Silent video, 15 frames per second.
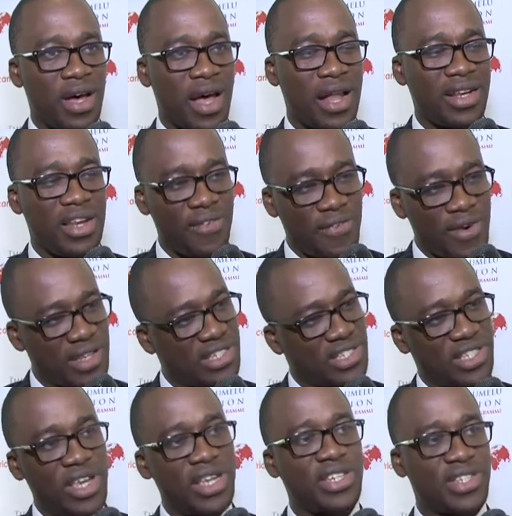at different
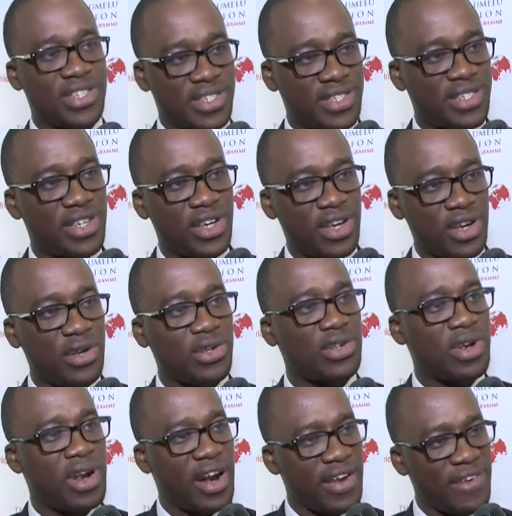stages.
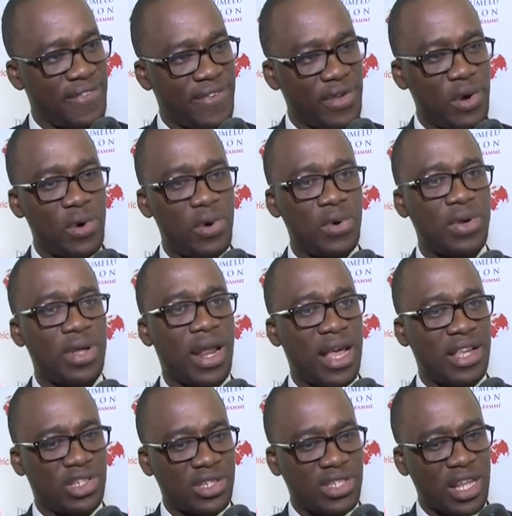So there are a few that
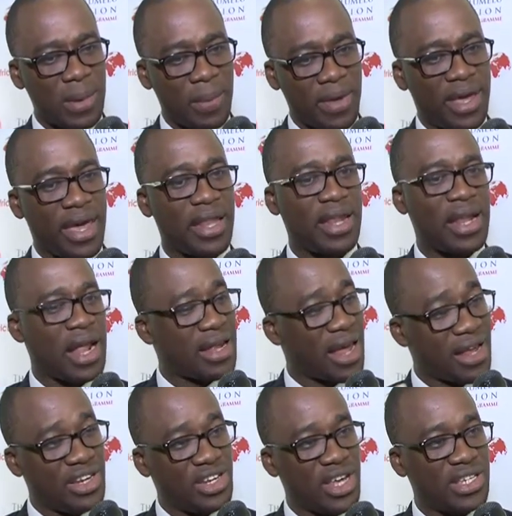are just at the beginning, at
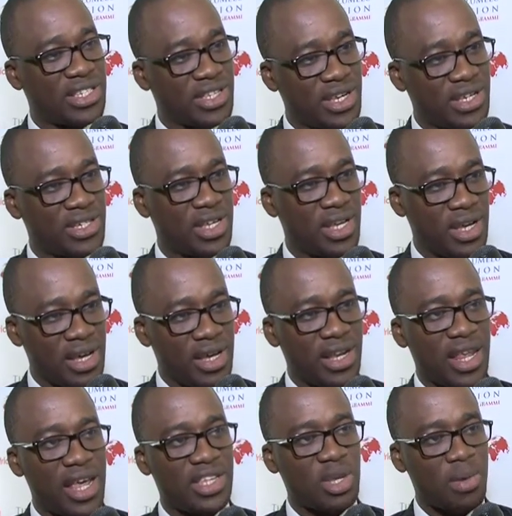idea stage.
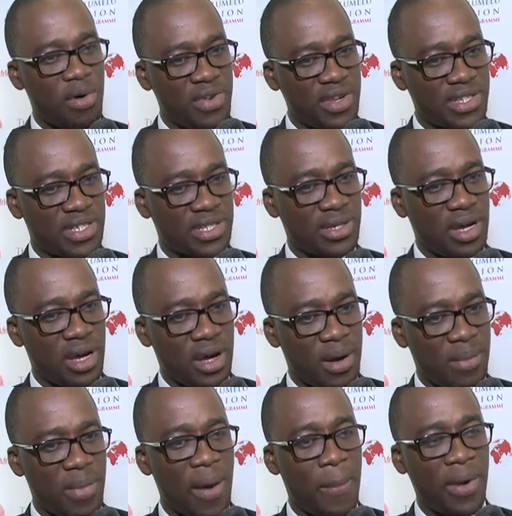There are of these
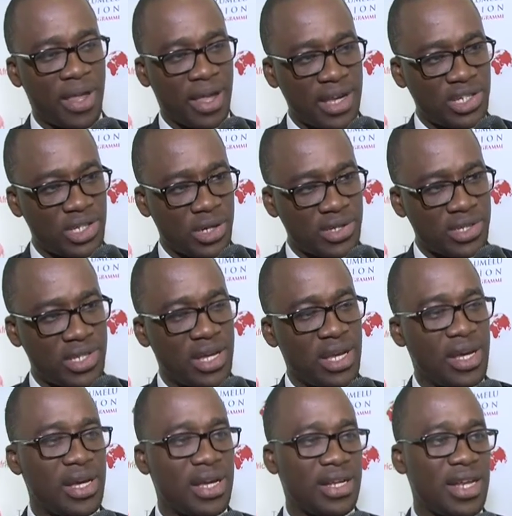applications
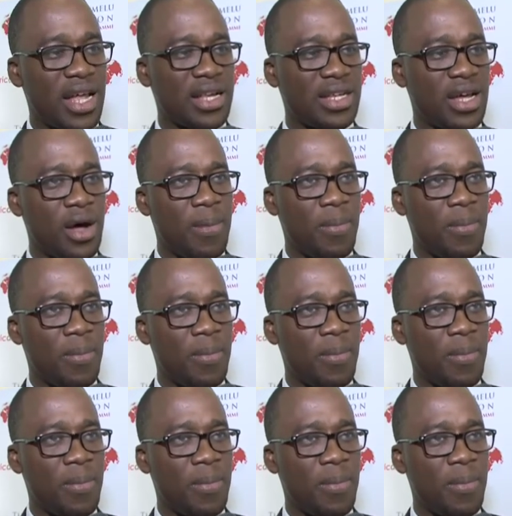that